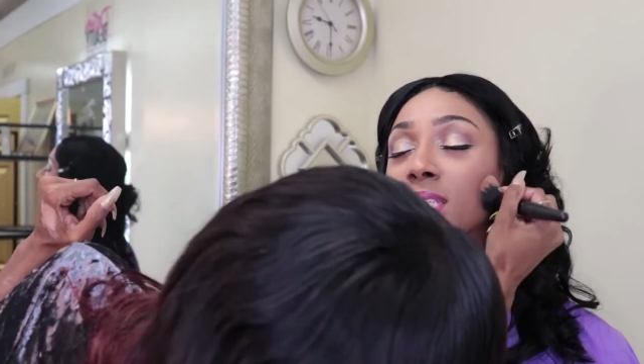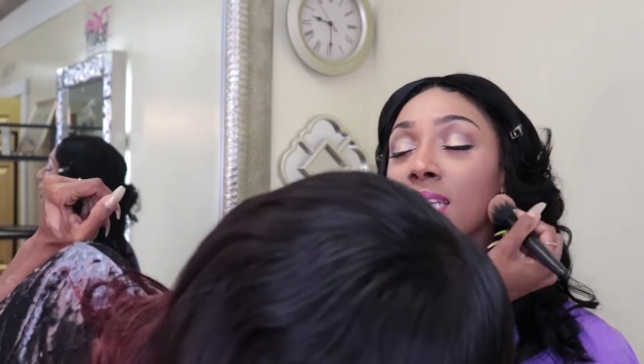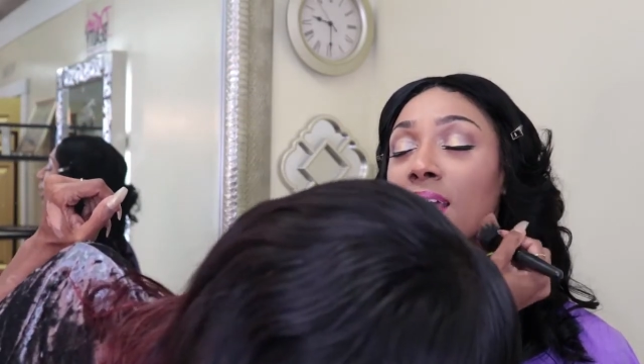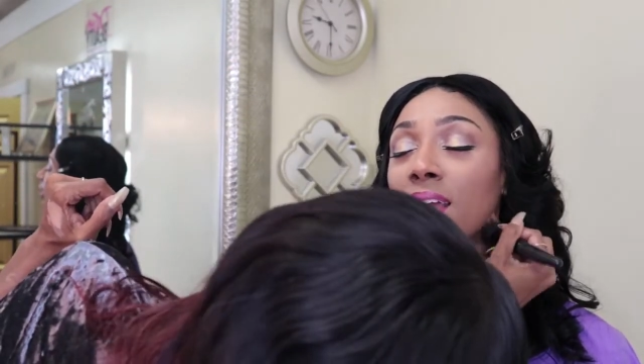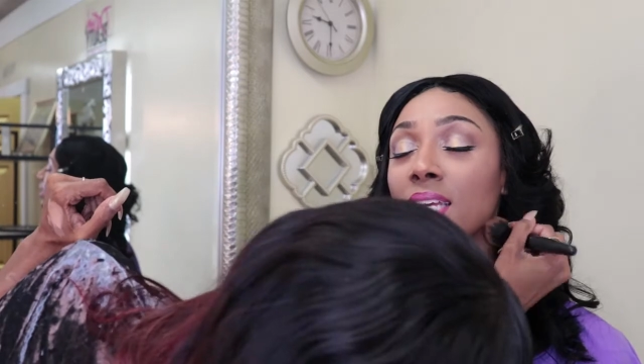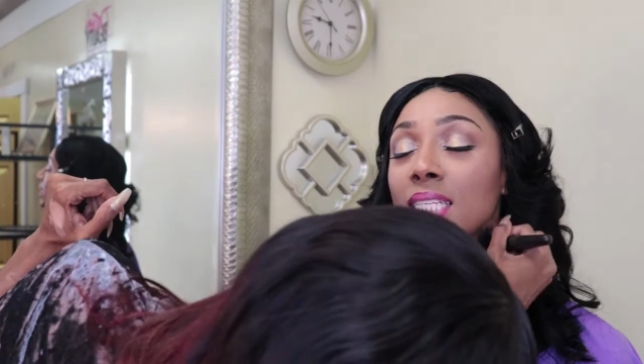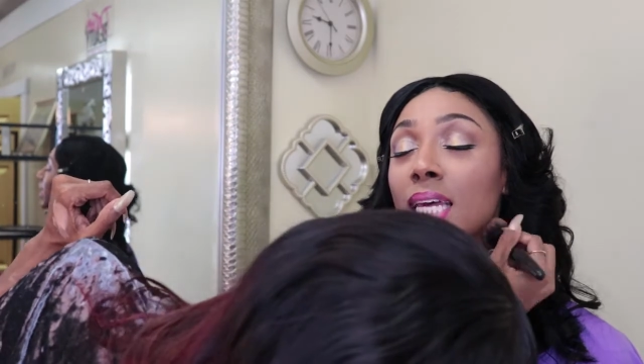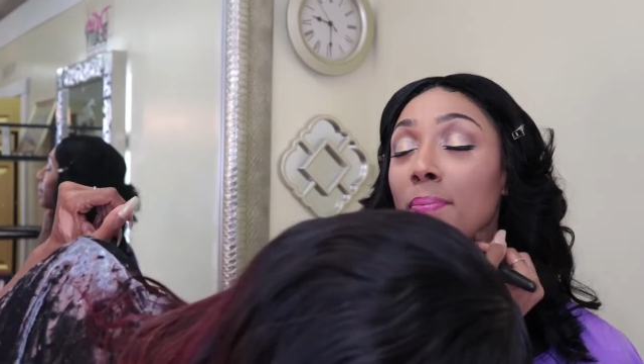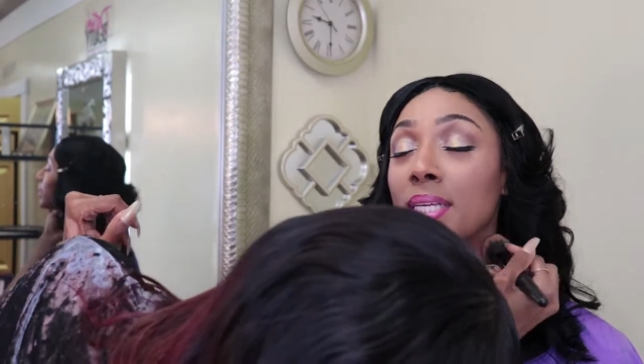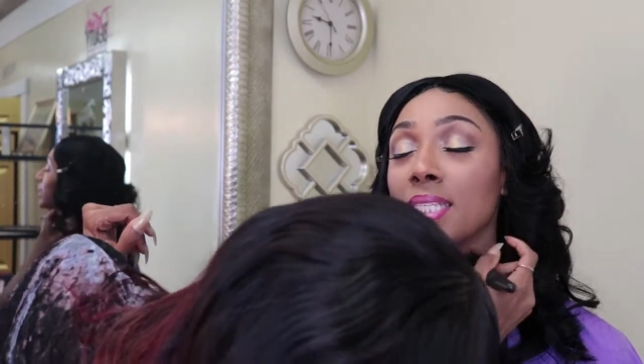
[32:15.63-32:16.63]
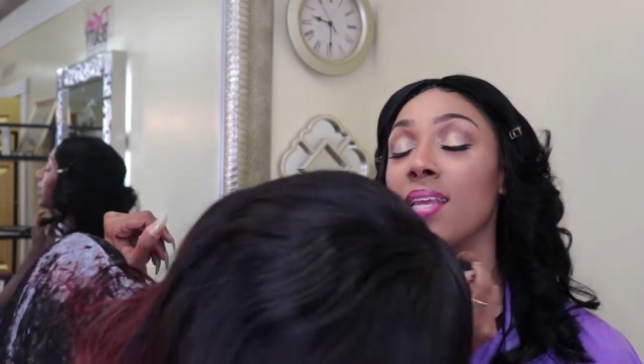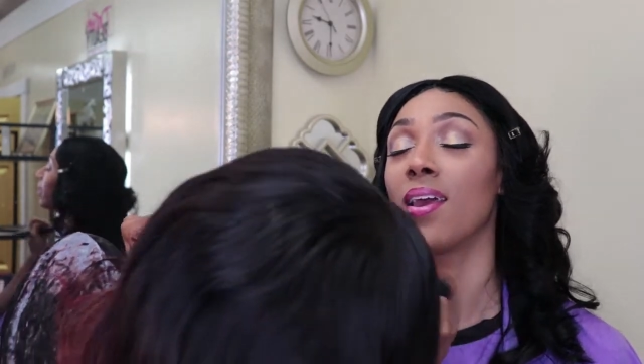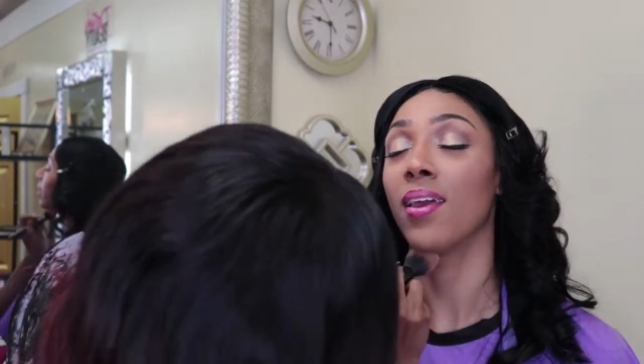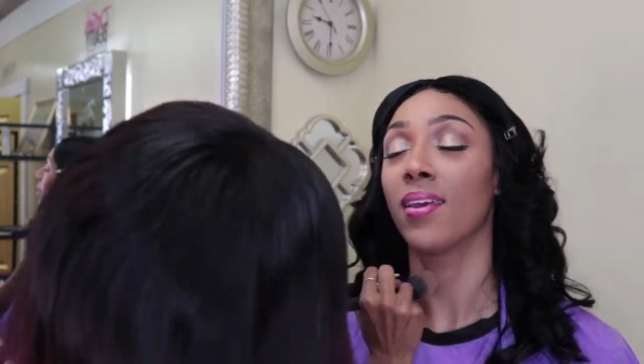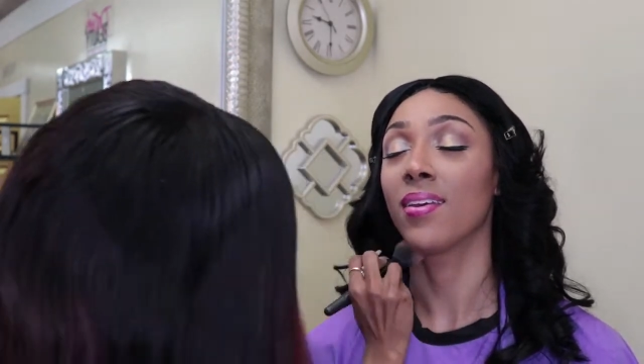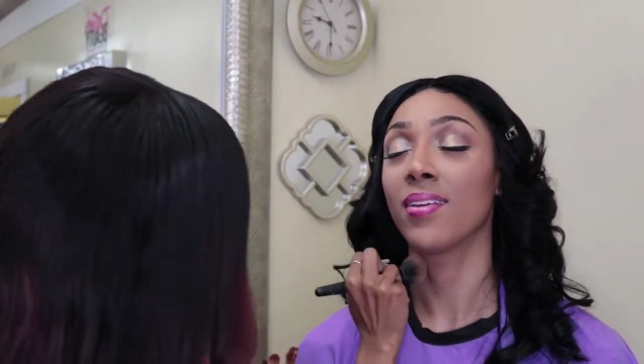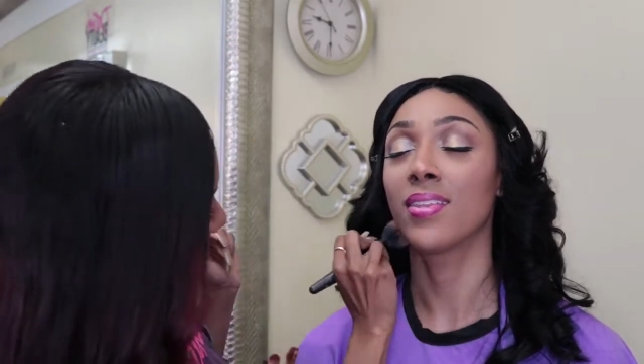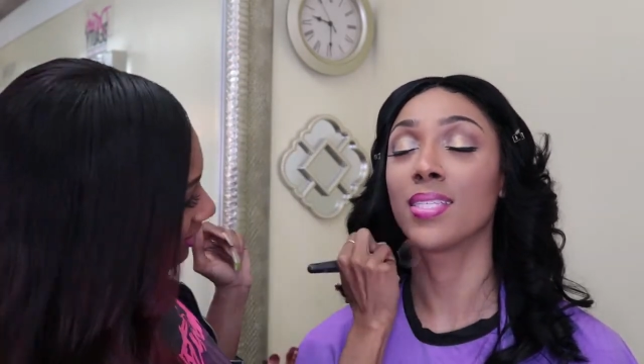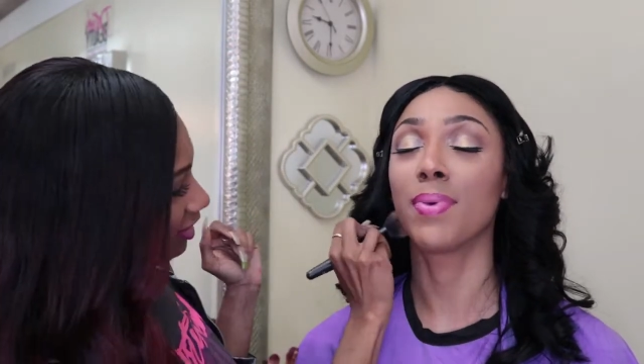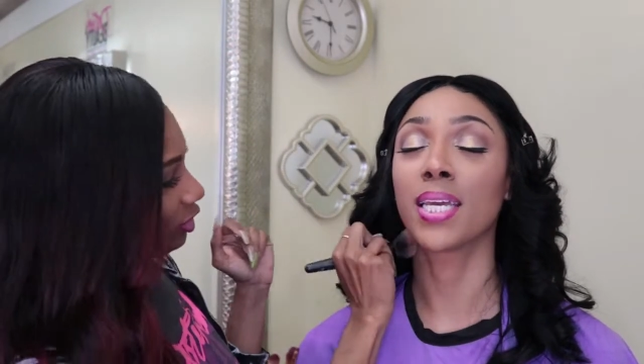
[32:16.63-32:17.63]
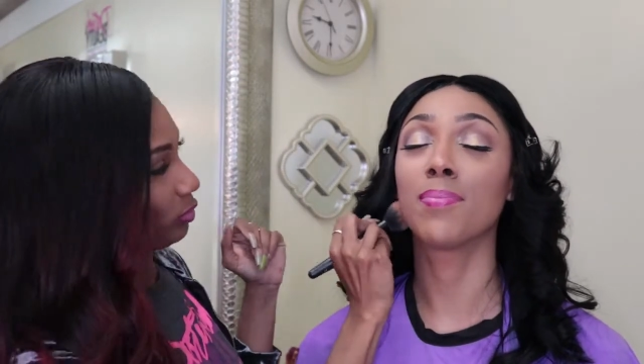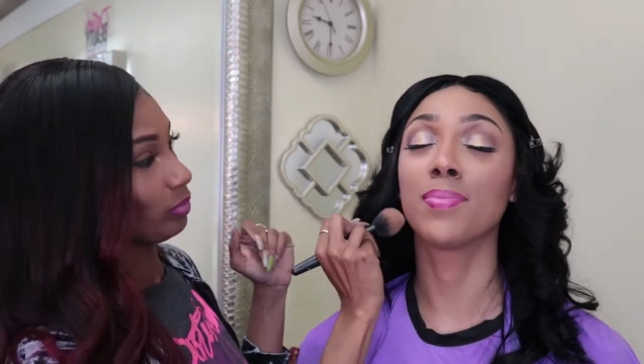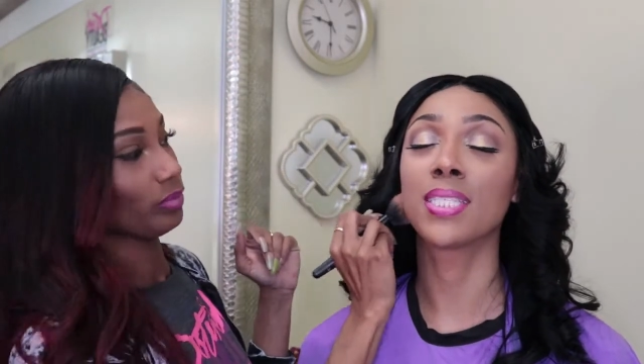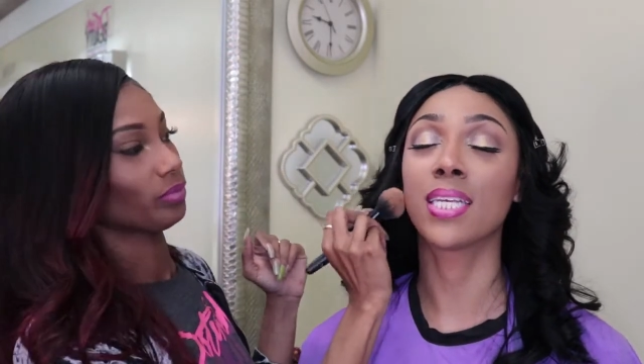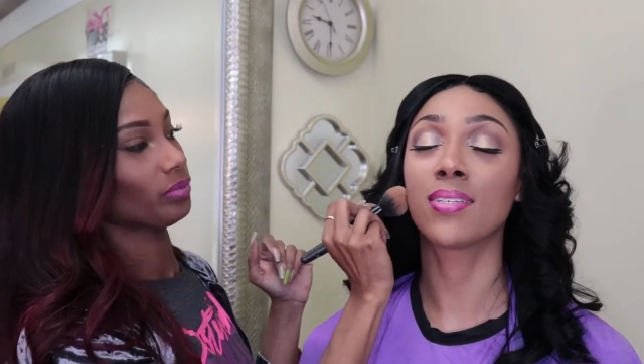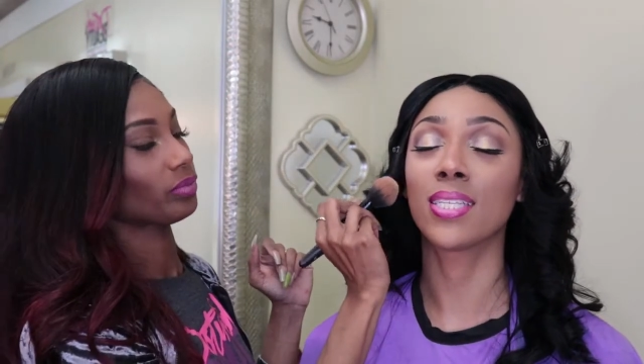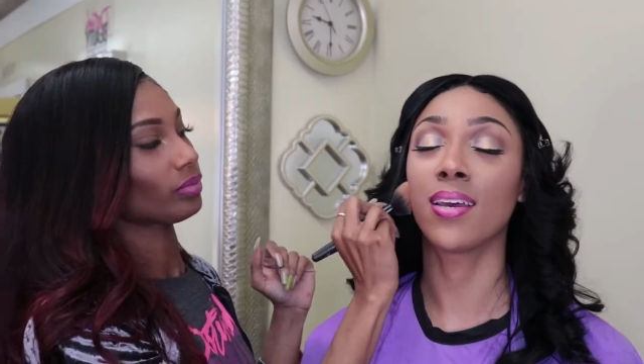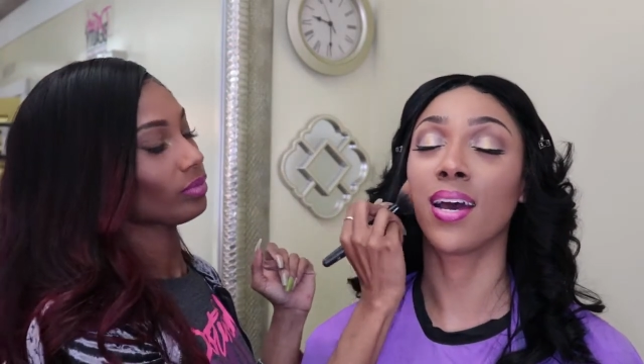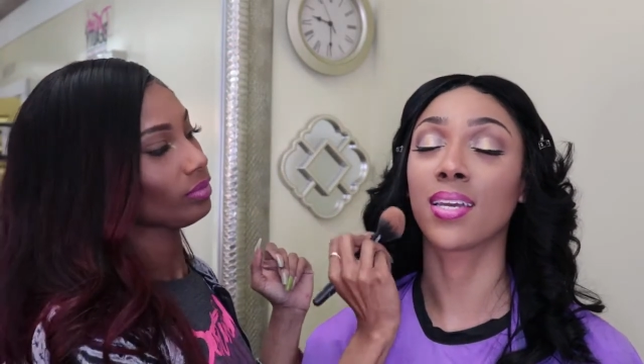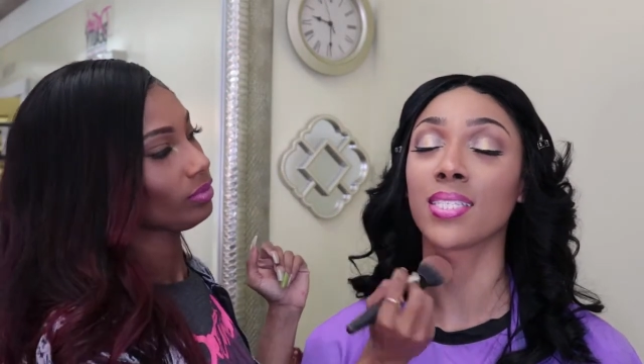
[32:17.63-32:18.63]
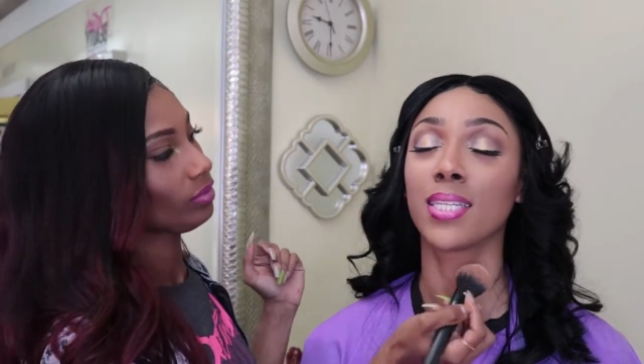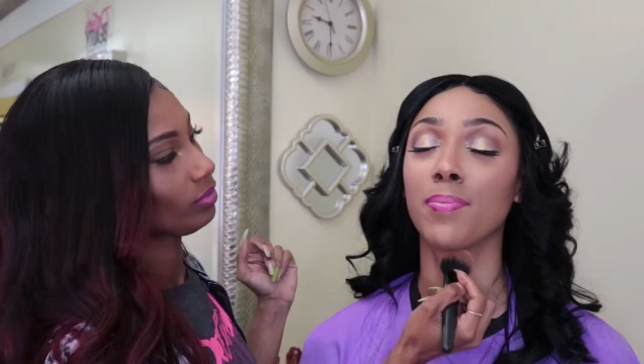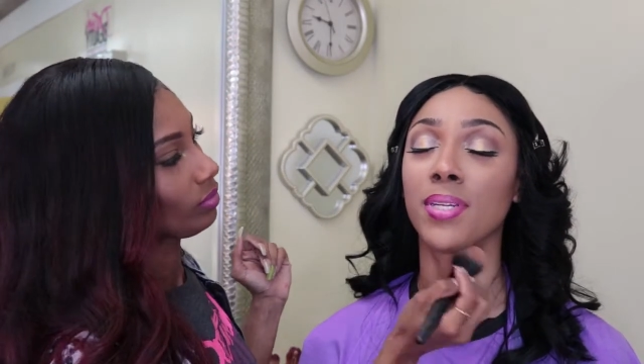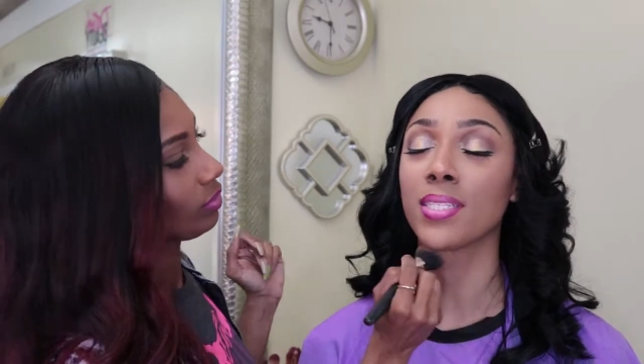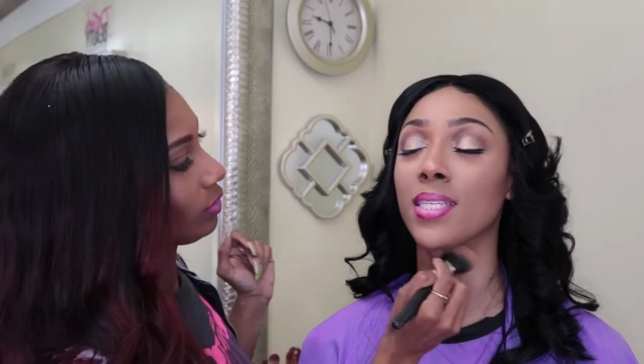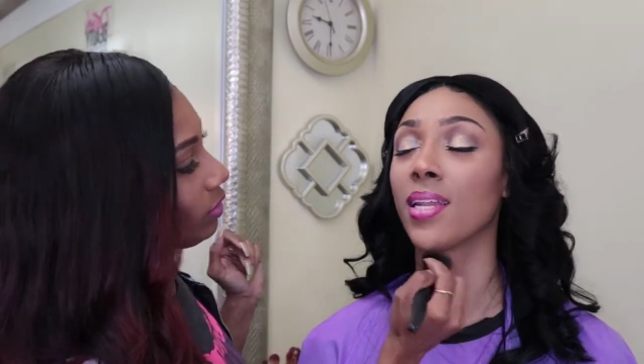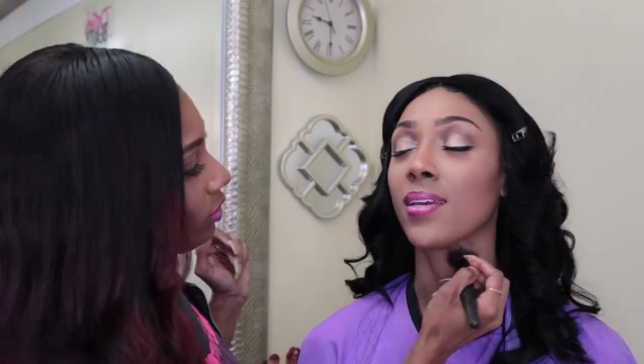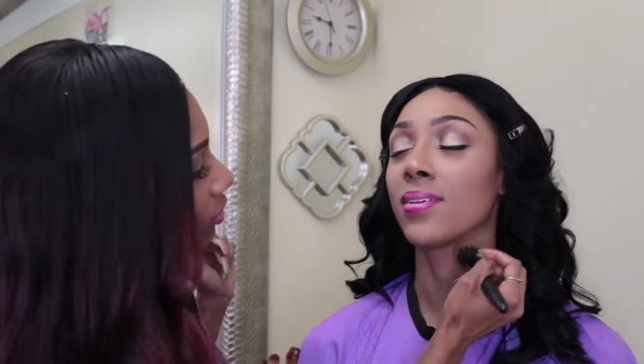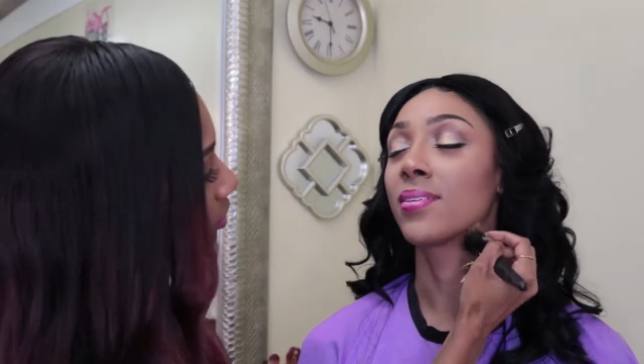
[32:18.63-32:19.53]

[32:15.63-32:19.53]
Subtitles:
Just saying, it's going to be sick. Mm-hmm. It's making me so sad I can sleep in it tonight.